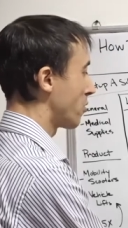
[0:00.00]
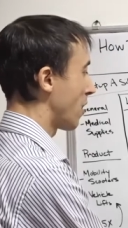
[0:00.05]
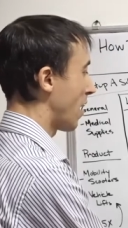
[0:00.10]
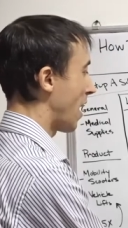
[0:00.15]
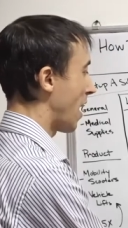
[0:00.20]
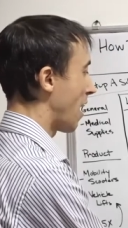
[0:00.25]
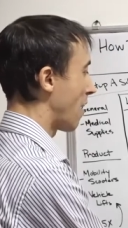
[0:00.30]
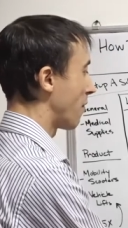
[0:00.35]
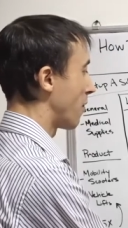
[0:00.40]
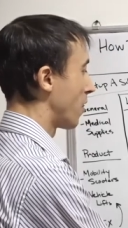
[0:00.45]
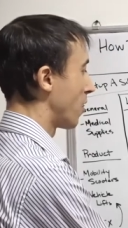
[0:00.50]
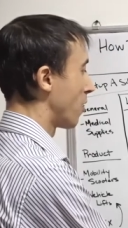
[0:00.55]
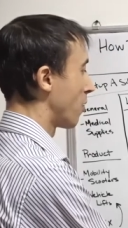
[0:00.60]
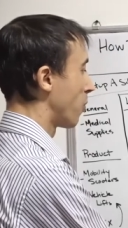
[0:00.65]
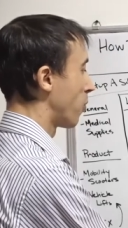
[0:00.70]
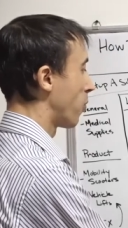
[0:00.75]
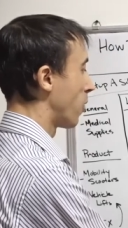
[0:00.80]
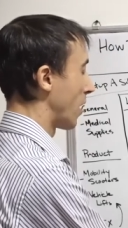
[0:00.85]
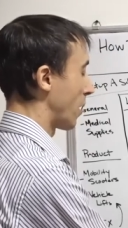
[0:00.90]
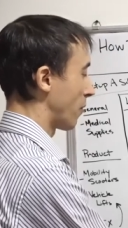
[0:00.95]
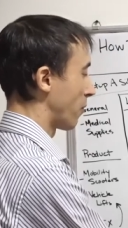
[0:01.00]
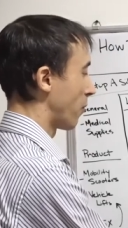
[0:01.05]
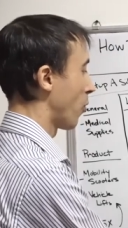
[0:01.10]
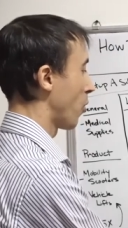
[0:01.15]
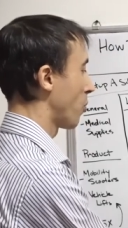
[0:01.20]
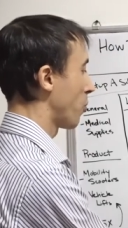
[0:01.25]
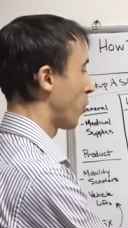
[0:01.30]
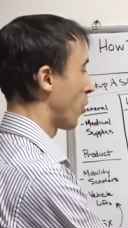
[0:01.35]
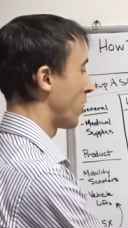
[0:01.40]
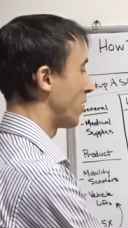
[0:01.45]
you have, like
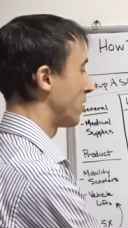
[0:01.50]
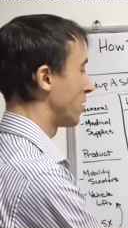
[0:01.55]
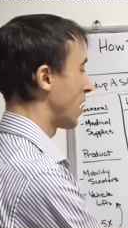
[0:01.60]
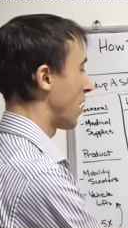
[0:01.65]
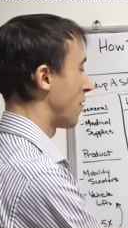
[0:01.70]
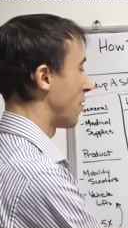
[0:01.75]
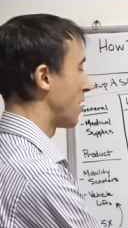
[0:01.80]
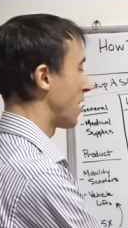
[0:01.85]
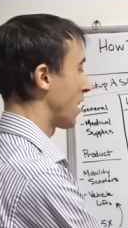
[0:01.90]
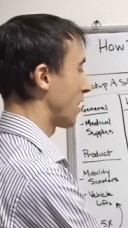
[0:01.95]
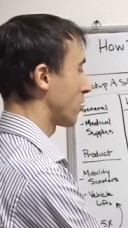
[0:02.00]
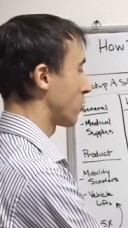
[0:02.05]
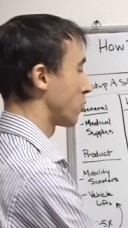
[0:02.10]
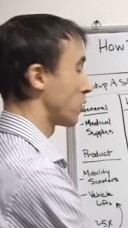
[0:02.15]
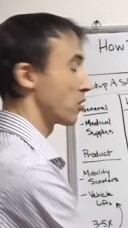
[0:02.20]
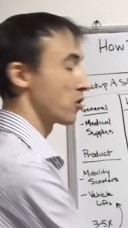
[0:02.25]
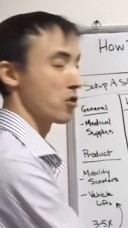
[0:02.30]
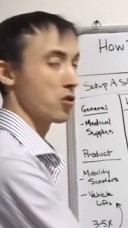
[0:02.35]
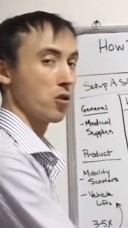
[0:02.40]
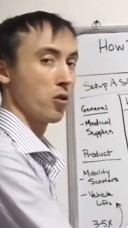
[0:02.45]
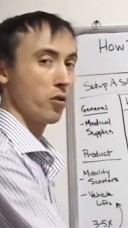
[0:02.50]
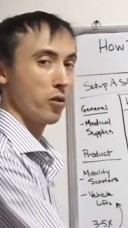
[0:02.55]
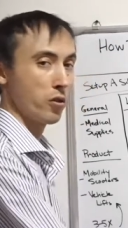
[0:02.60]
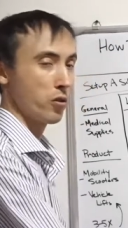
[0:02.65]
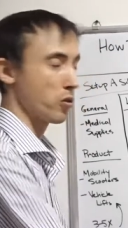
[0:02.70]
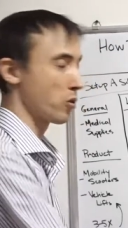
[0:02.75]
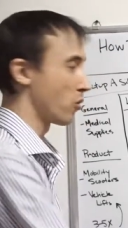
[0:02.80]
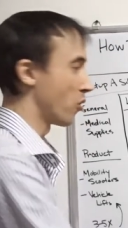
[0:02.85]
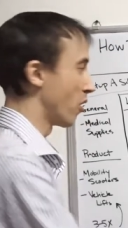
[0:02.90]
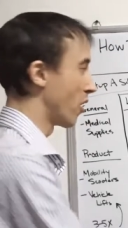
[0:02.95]
4.7 next to it to show your
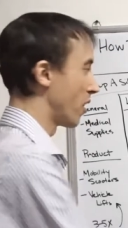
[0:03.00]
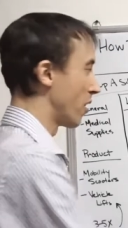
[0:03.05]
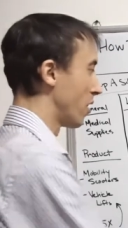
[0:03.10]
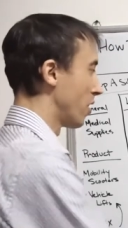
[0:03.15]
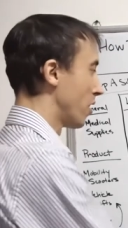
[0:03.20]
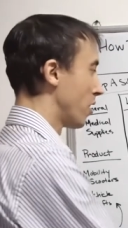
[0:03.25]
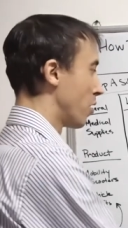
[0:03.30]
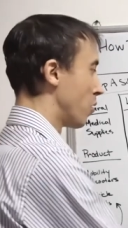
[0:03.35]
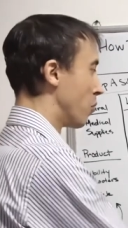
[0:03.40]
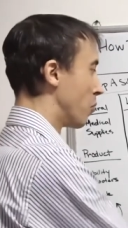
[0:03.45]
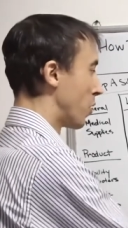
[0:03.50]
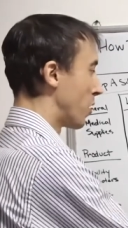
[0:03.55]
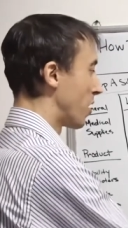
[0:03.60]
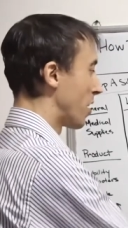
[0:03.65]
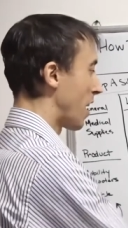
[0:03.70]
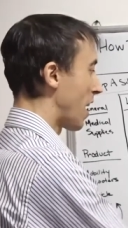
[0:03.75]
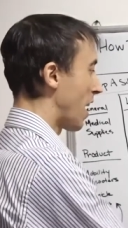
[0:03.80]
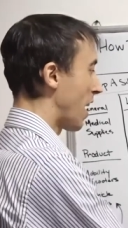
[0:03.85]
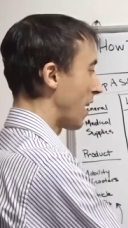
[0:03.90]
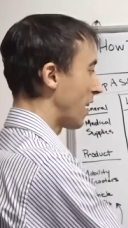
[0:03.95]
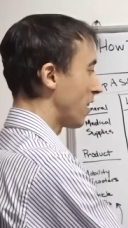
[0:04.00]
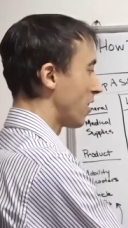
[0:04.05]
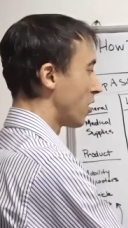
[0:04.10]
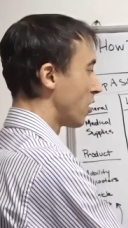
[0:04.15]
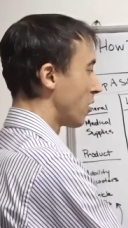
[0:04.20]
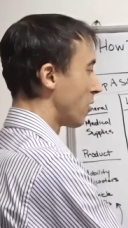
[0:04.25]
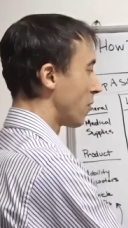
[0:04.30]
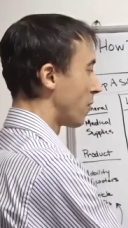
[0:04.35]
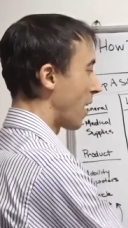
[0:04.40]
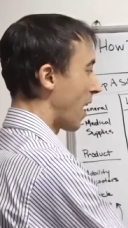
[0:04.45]
score. Bird eye,
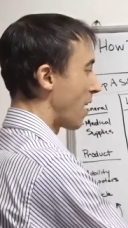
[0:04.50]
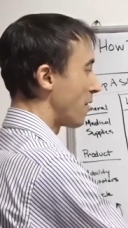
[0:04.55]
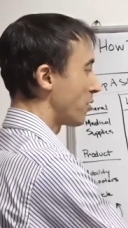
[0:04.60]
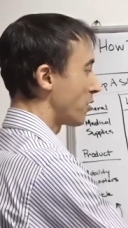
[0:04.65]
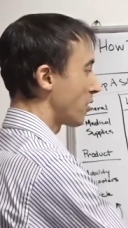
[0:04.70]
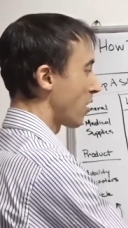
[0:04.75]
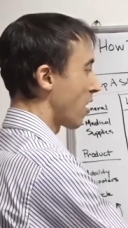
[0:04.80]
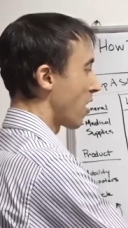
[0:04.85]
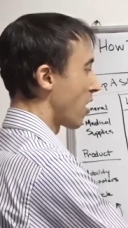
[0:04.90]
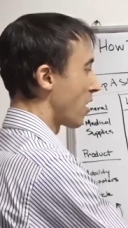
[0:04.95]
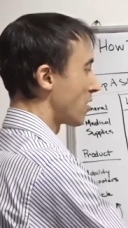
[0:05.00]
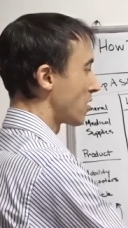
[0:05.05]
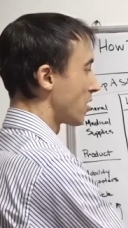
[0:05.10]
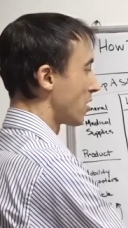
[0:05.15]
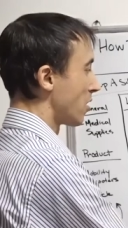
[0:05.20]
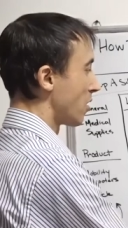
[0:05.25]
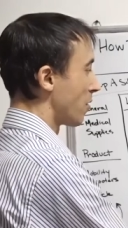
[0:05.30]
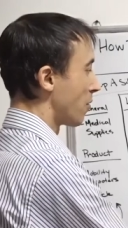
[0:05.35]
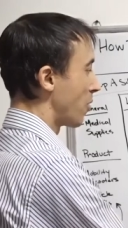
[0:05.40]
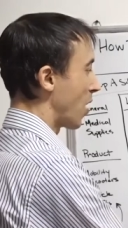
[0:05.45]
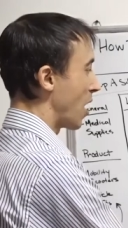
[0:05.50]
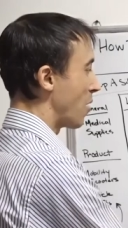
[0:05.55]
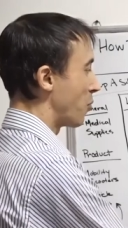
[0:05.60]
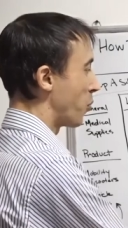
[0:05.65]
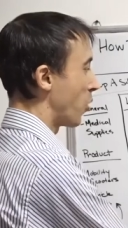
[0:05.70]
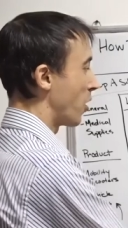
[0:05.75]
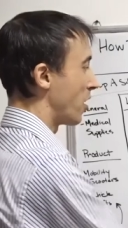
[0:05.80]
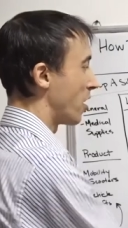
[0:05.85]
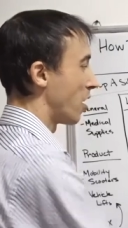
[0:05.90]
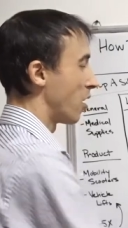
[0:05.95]
5 stars,
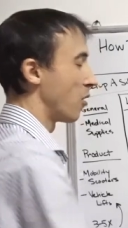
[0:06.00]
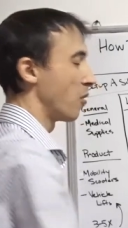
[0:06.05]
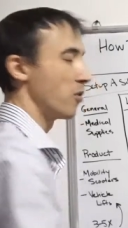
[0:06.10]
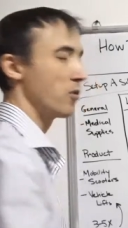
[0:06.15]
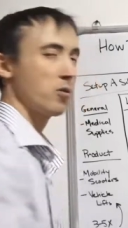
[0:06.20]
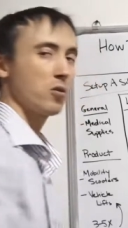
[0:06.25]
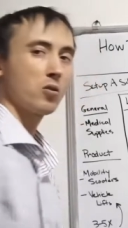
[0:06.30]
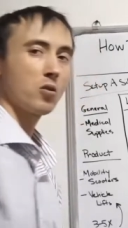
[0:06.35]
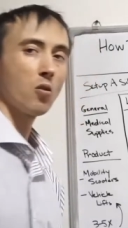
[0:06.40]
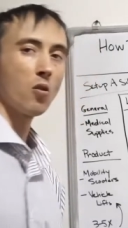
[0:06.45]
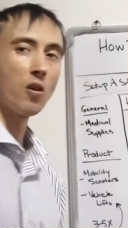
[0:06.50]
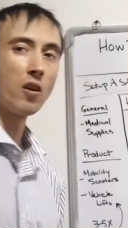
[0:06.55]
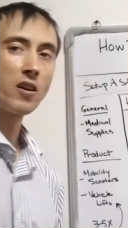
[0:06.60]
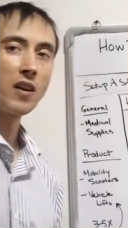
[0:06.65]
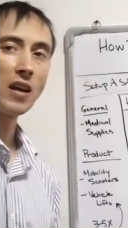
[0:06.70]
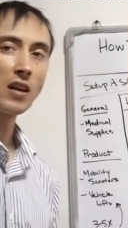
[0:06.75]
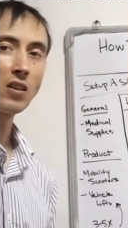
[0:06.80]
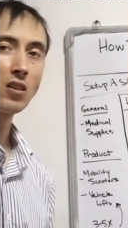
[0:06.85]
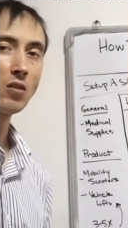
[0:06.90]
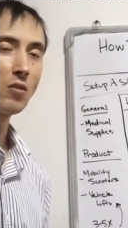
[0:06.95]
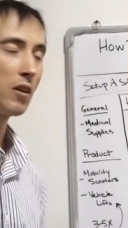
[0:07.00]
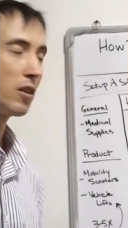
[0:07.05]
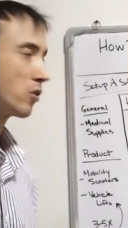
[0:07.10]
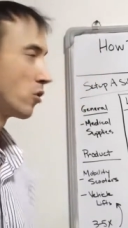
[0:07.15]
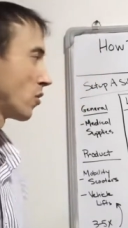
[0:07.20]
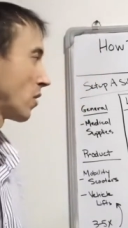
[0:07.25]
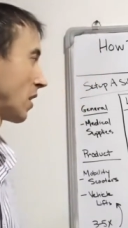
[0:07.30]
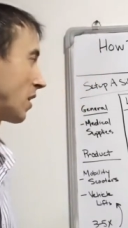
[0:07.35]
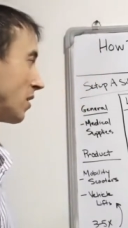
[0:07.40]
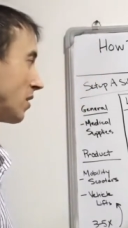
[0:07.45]
5.0 score next to it.
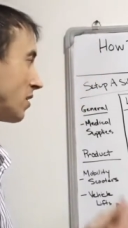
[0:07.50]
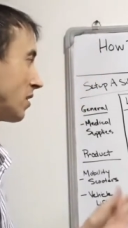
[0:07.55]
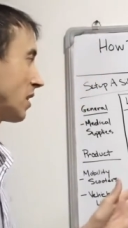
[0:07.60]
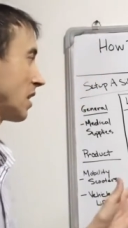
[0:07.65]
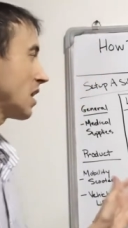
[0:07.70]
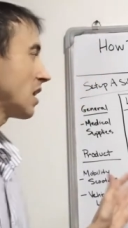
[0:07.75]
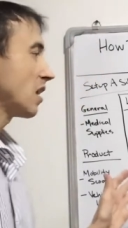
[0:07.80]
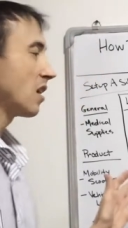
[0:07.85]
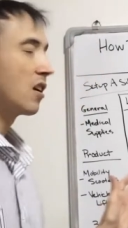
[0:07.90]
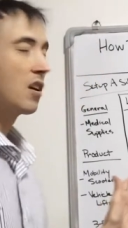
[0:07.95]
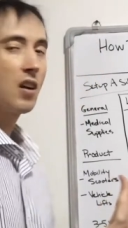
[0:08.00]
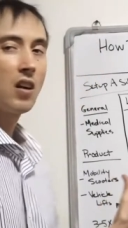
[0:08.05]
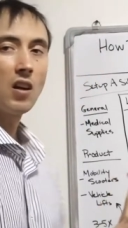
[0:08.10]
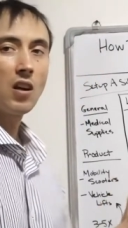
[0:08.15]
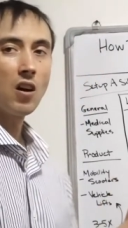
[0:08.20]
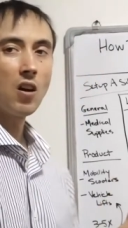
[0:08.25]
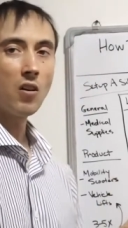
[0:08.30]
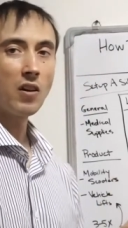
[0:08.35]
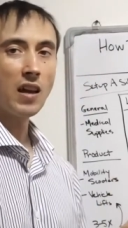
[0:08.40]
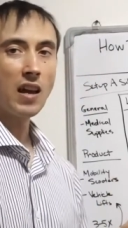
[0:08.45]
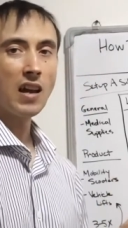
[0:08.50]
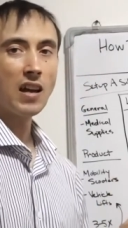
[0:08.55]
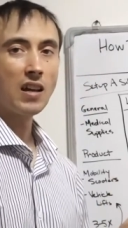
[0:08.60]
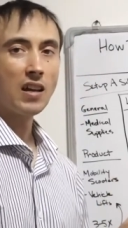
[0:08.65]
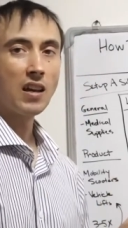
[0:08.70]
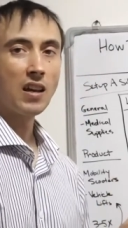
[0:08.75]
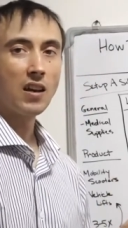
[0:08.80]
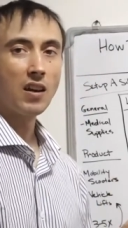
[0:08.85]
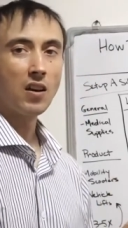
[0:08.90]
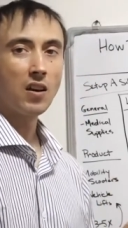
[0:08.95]
So they could see,
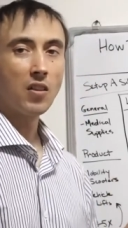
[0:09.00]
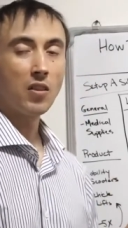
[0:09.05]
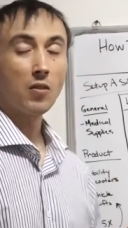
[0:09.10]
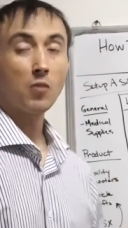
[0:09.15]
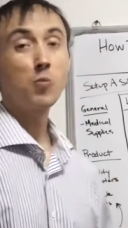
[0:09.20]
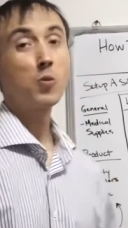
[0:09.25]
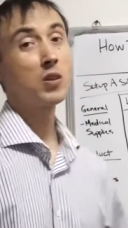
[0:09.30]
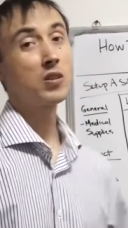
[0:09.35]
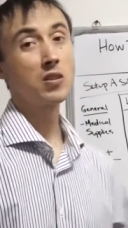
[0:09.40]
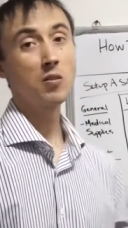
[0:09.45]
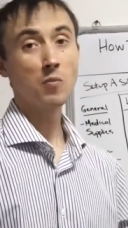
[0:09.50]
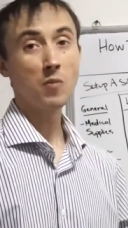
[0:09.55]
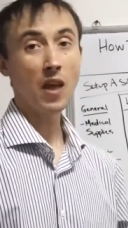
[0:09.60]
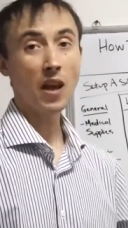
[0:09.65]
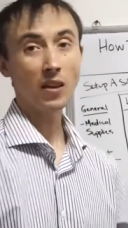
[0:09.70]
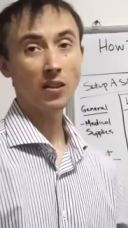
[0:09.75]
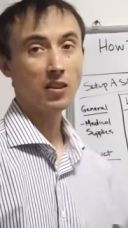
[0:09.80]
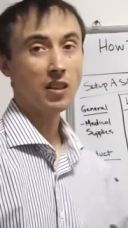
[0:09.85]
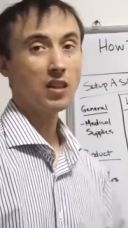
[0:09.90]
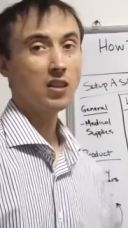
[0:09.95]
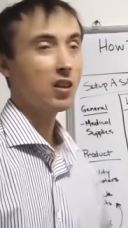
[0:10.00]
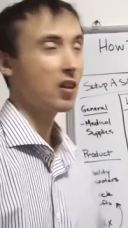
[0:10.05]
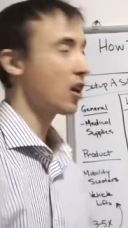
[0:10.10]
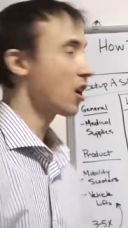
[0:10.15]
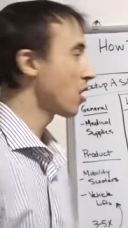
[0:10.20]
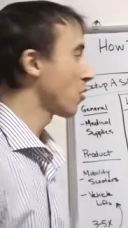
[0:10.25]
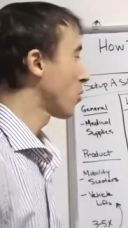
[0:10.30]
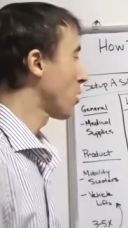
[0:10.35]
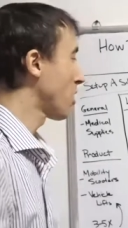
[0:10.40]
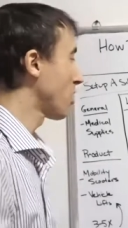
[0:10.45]
okay, because the next thing they're
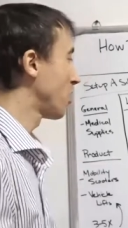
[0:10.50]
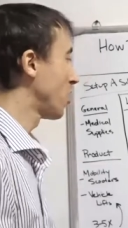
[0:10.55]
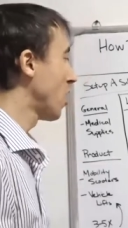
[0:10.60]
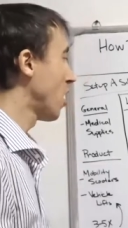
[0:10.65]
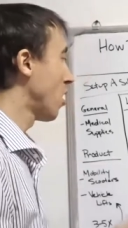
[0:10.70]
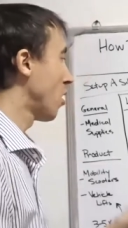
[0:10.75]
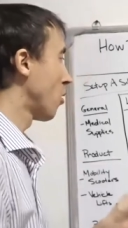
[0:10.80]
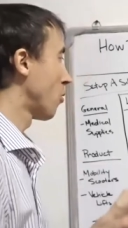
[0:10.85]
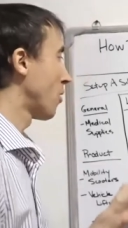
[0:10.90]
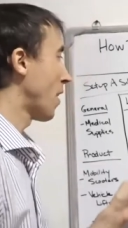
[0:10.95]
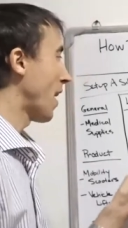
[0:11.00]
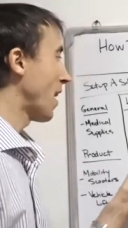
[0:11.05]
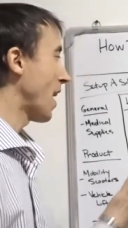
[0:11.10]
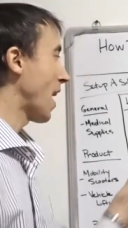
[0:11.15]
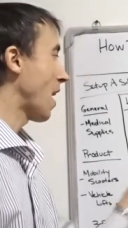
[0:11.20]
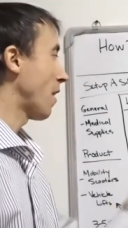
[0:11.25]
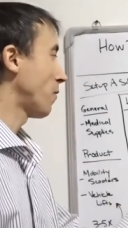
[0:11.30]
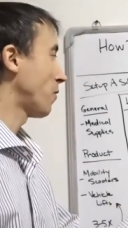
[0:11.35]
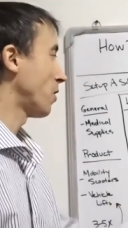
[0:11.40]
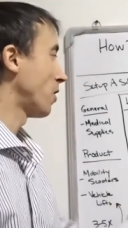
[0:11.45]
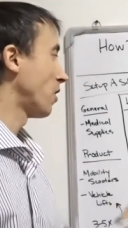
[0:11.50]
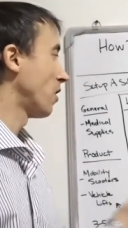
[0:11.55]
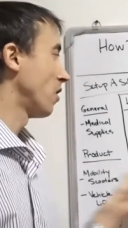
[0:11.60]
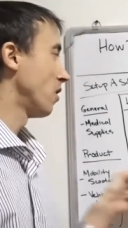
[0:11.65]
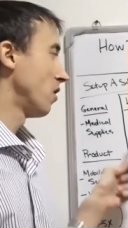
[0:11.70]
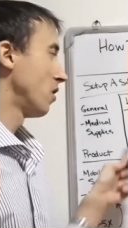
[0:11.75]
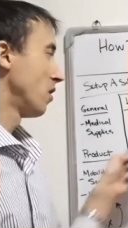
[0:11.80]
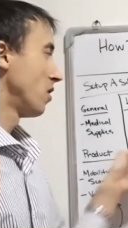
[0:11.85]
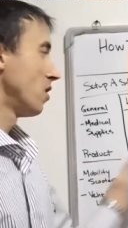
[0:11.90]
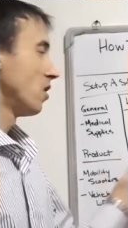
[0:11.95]
going to want to know right
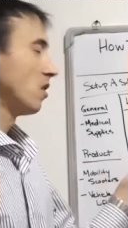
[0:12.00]
after